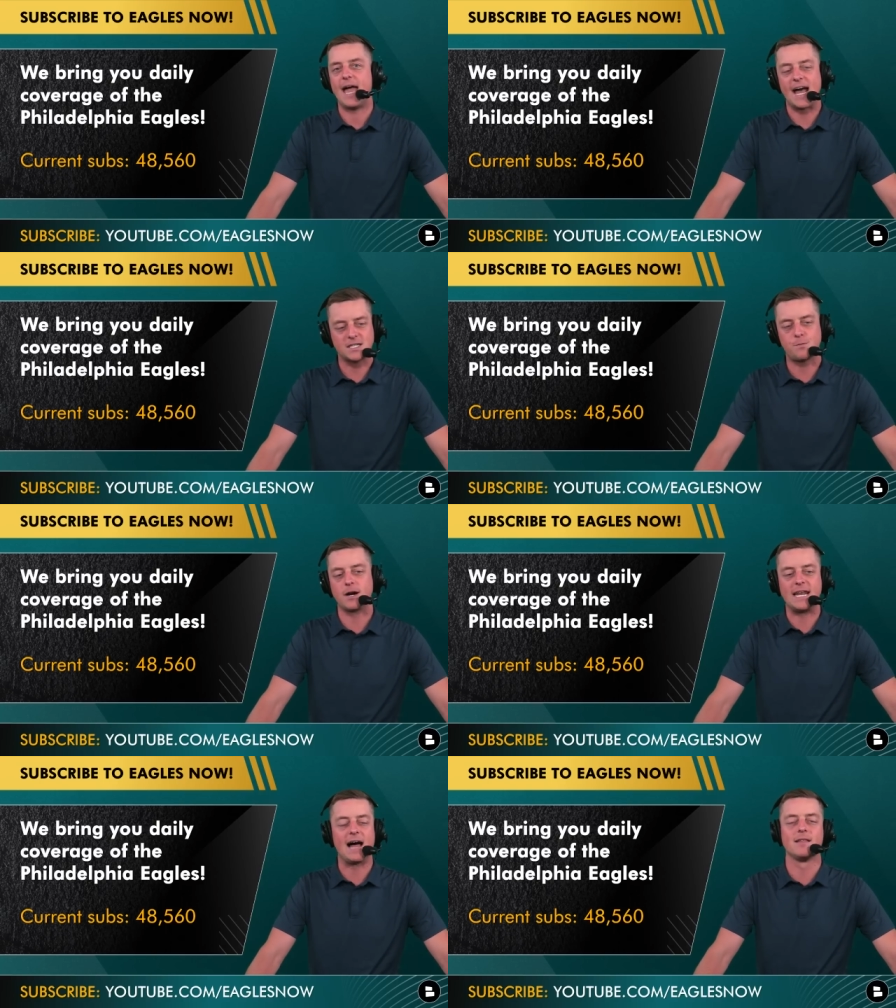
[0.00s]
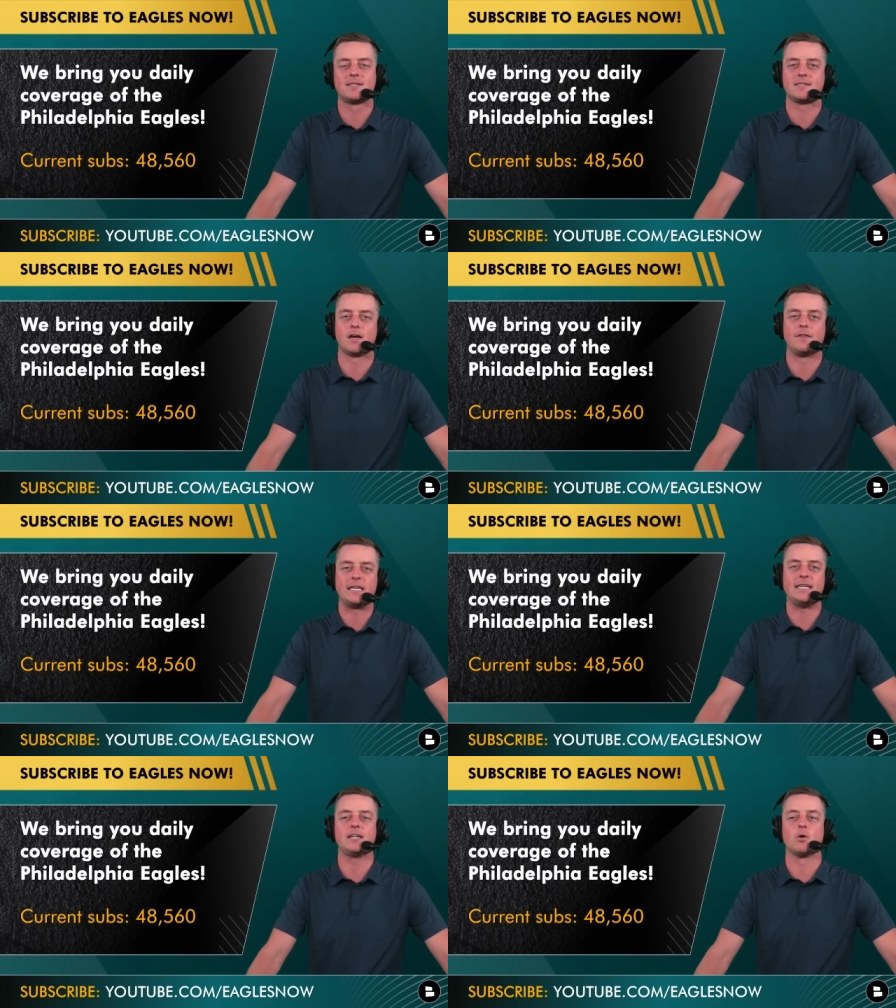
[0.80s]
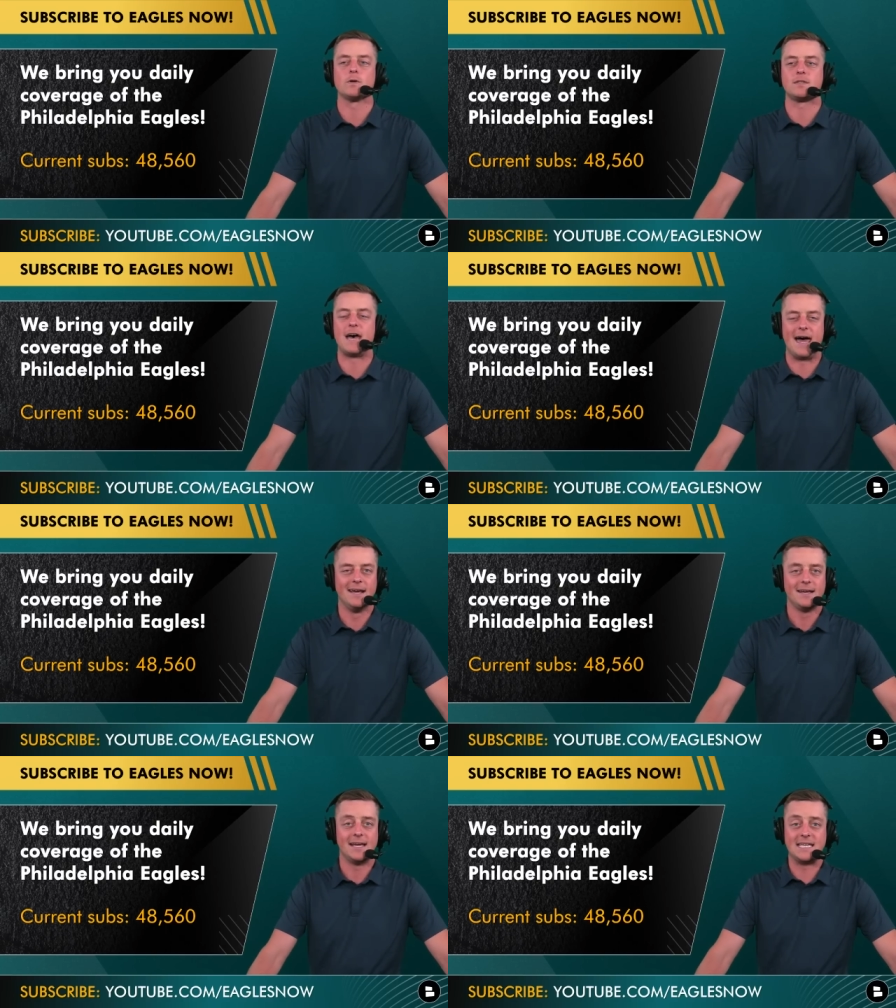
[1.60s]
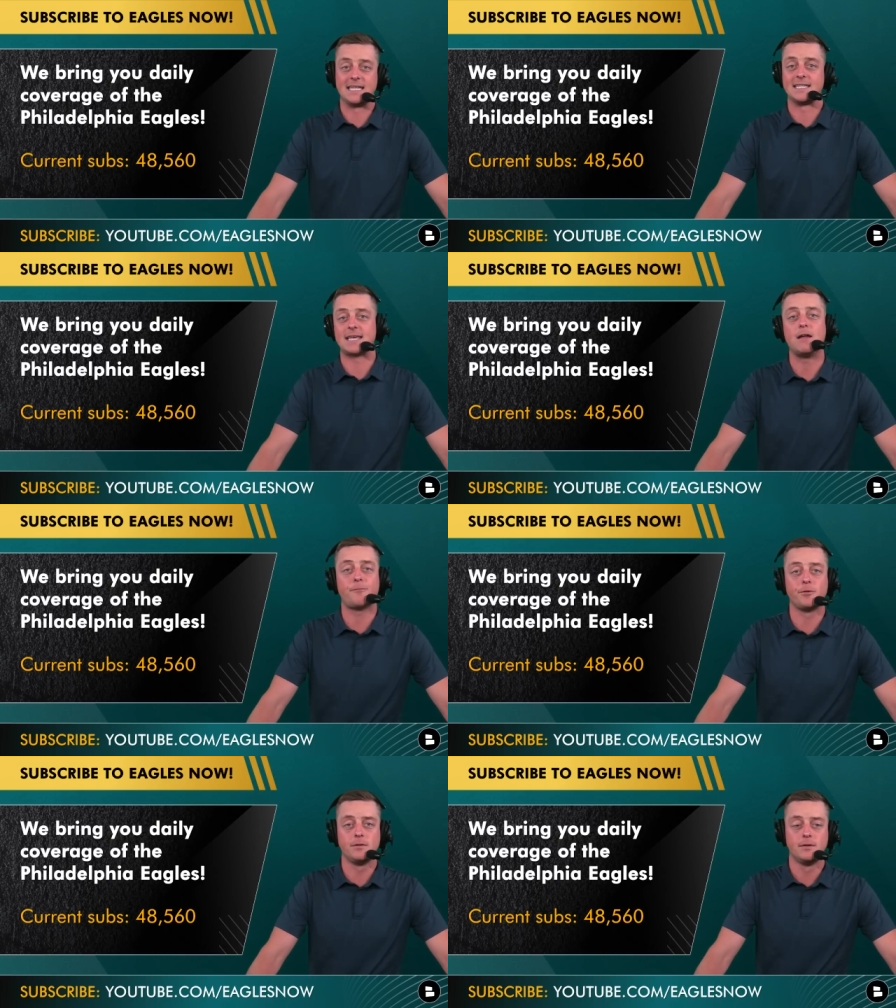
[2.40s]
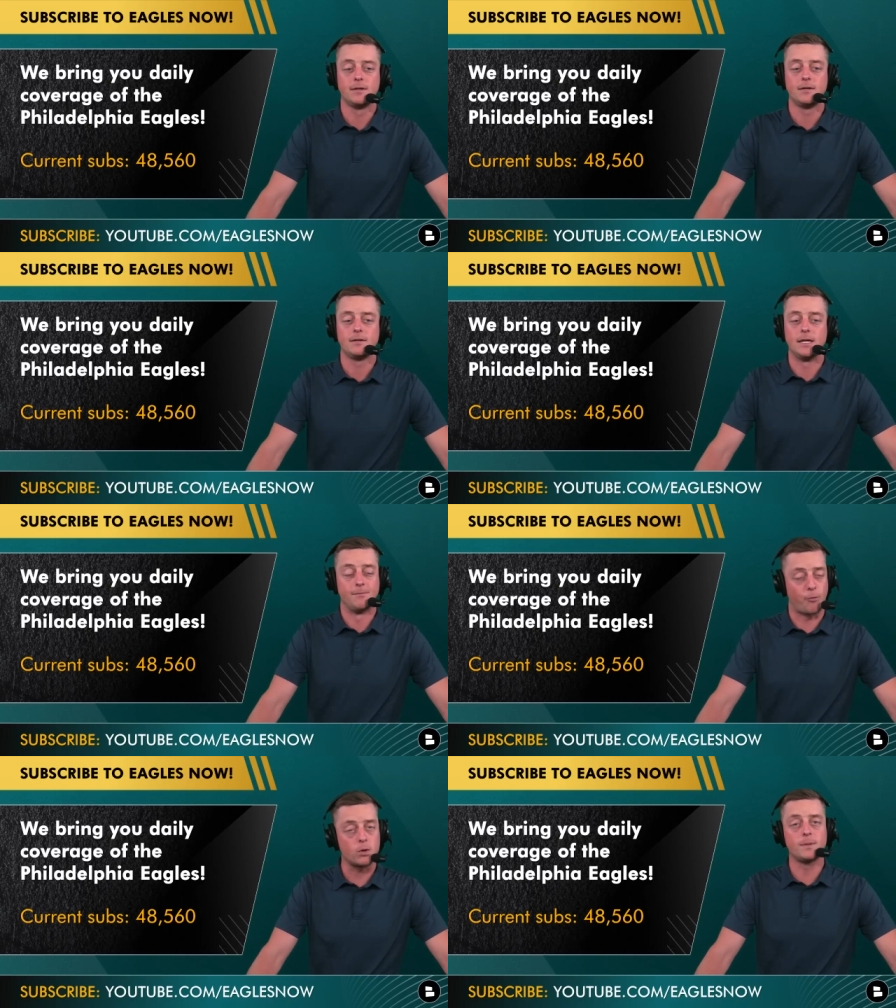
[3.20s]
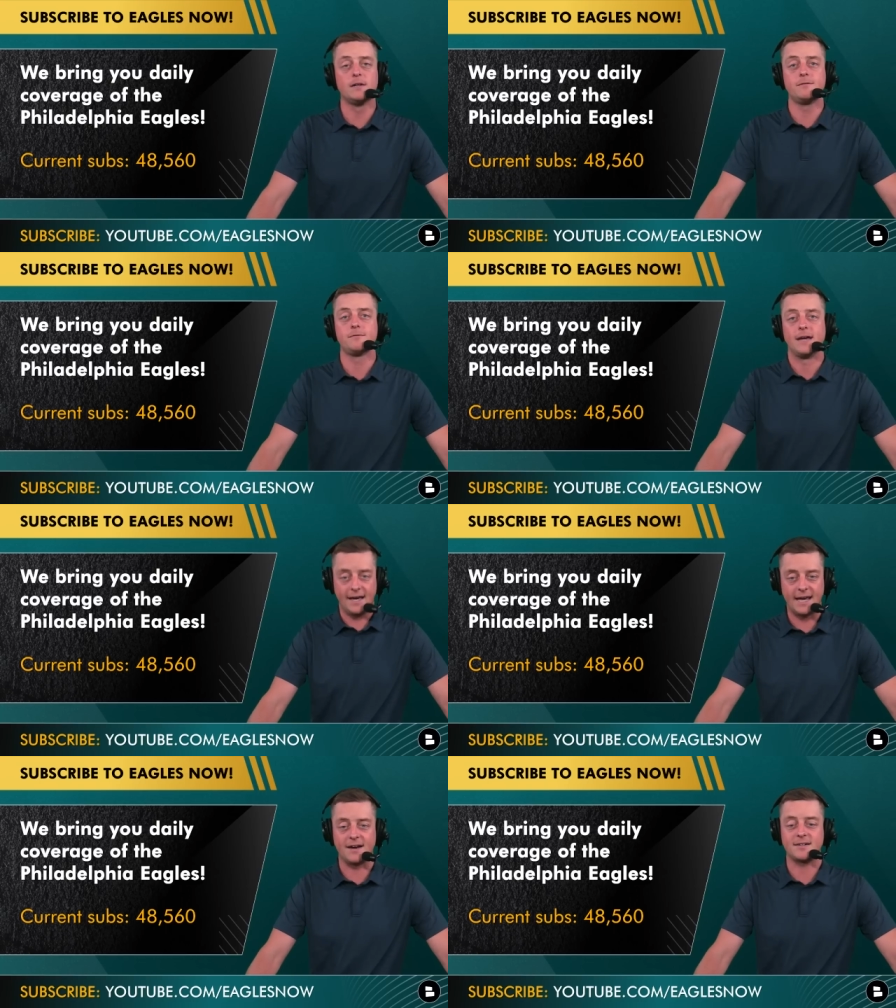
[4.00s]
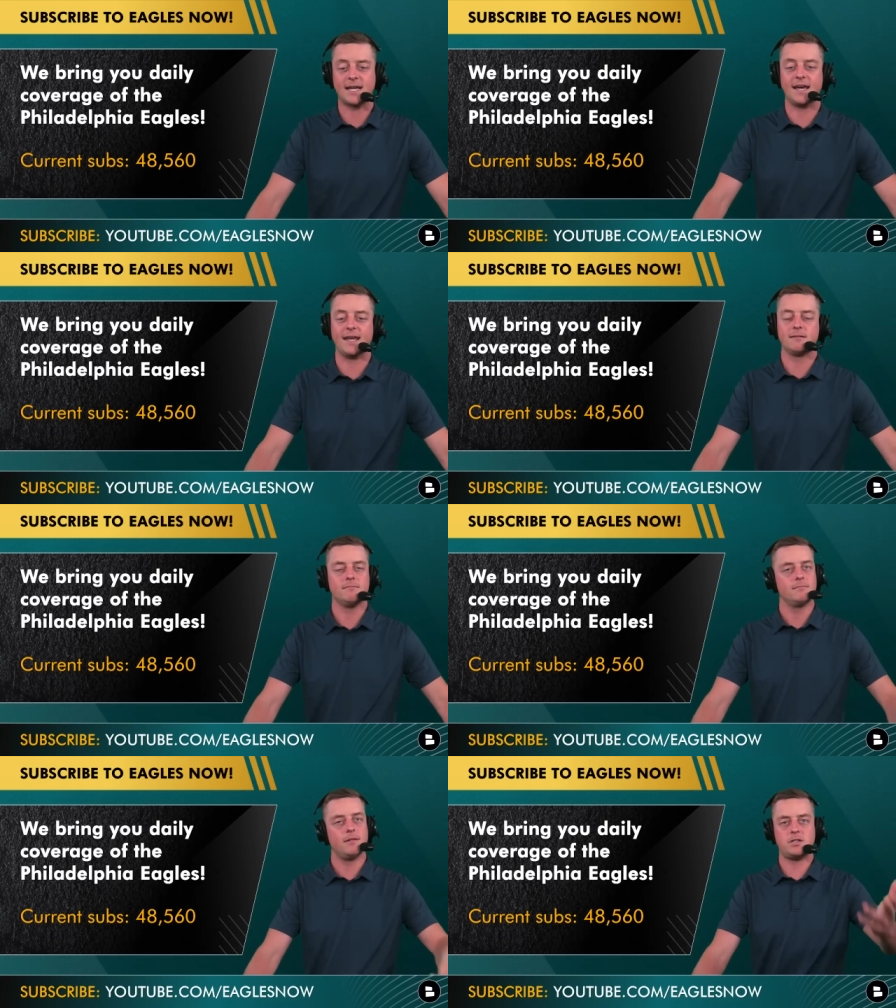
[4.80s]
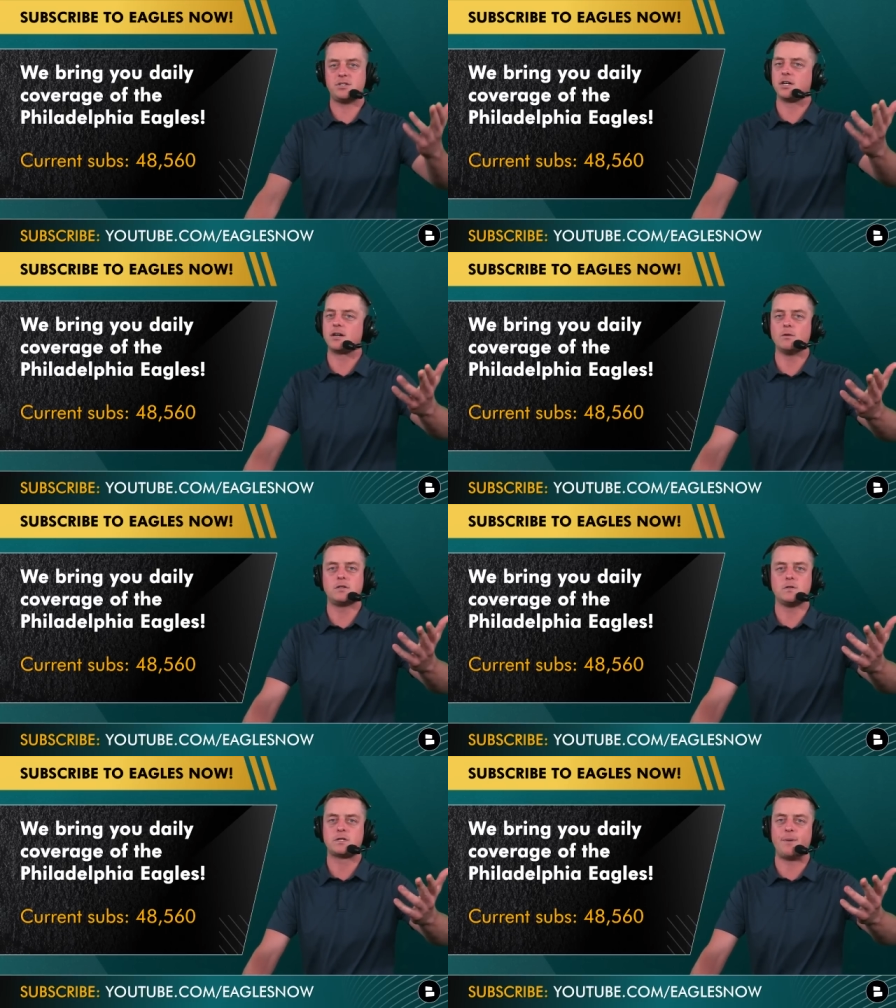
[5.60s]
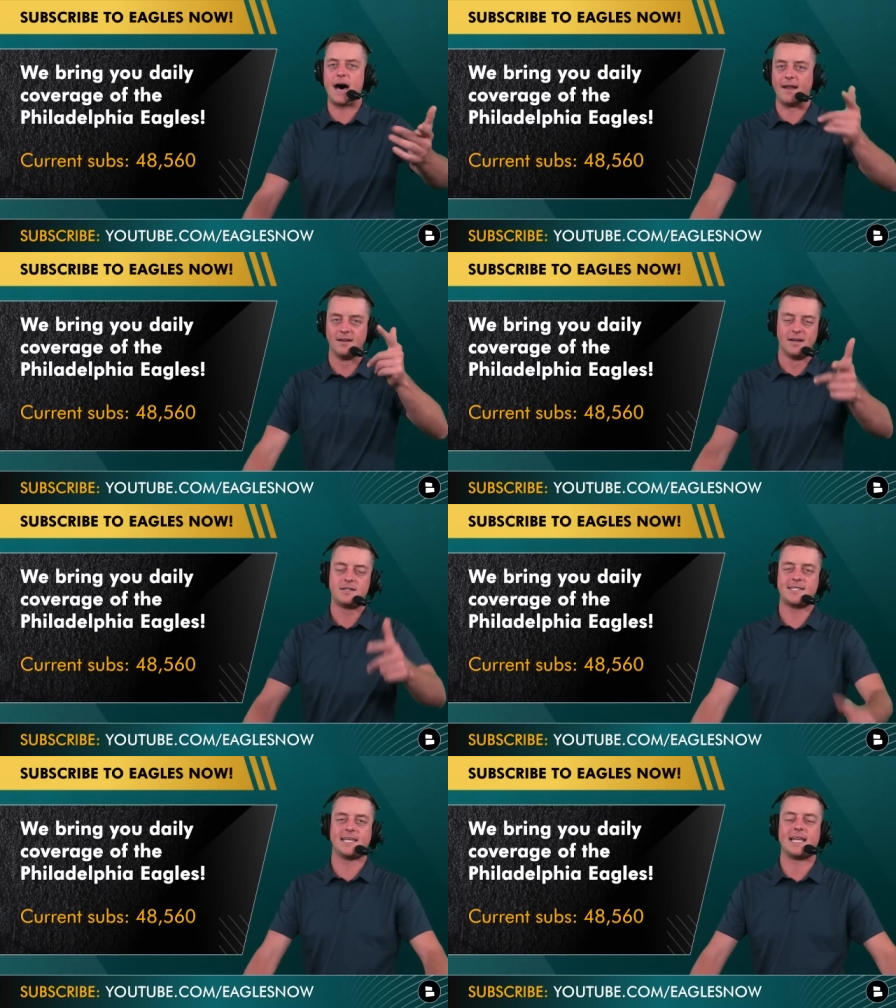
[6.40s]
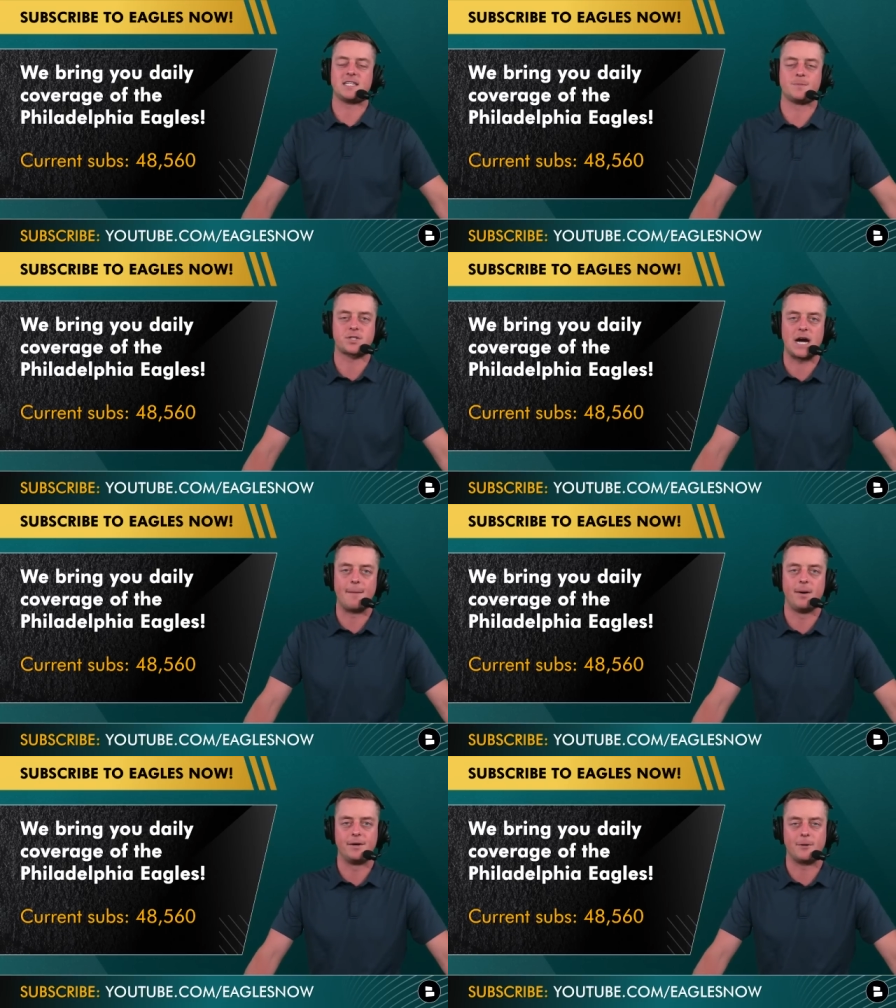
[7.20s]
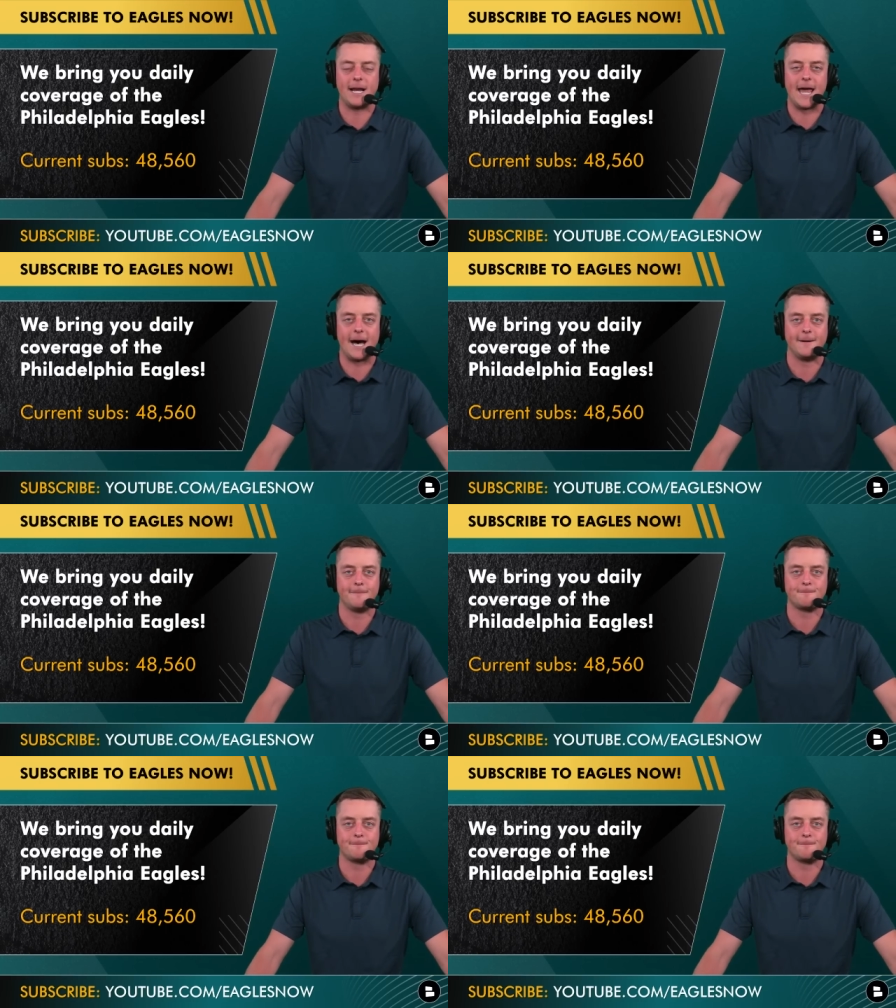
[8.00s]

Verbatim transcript: expert analysis on the Eagles that is insightful, informative, and entertaining, this is your go to spot. Just hit that subscribe button right now.